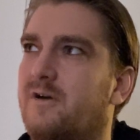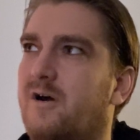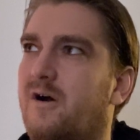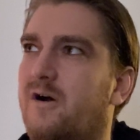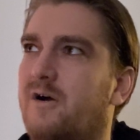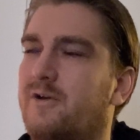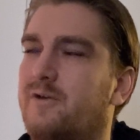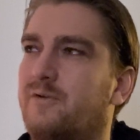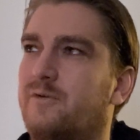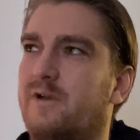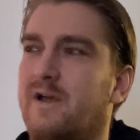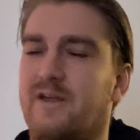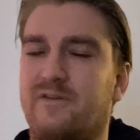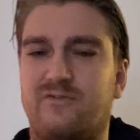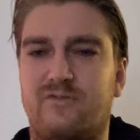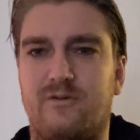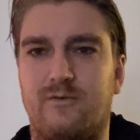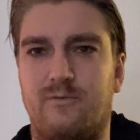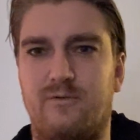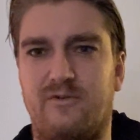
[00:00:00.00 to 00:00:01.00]
Arjuna is
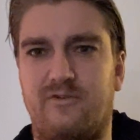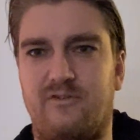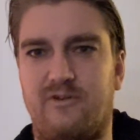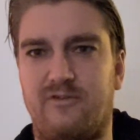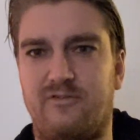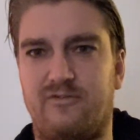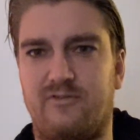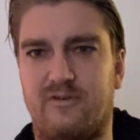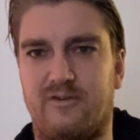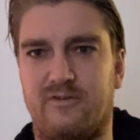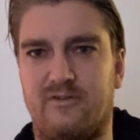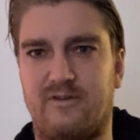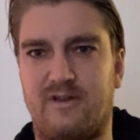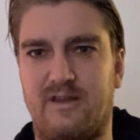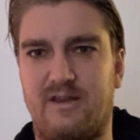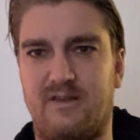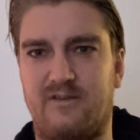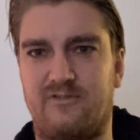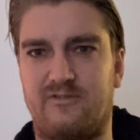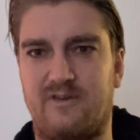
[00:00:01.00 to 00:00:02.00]
still resistant,
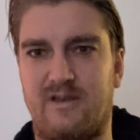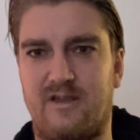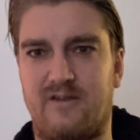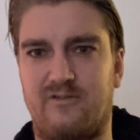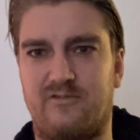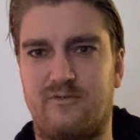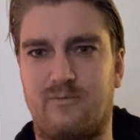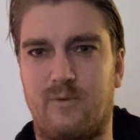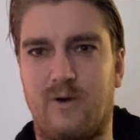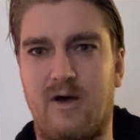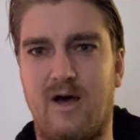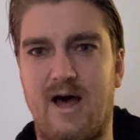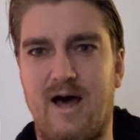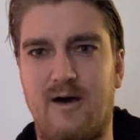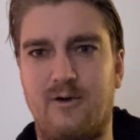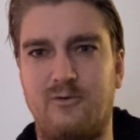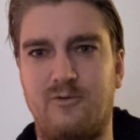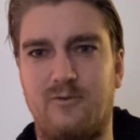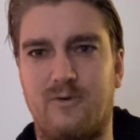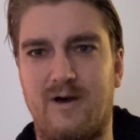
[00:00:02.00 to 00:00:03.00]
and he says, well,
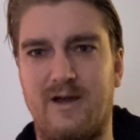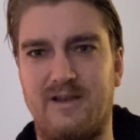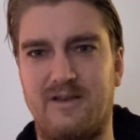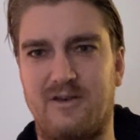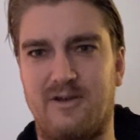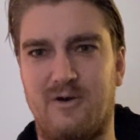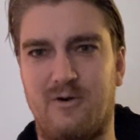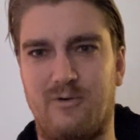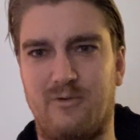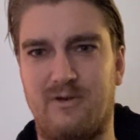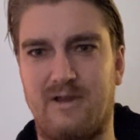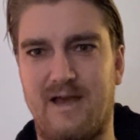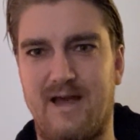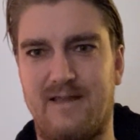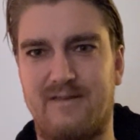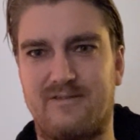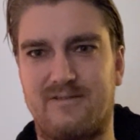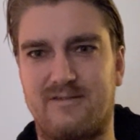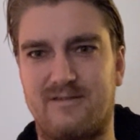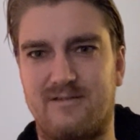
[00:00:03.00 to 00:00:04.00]
how do I know that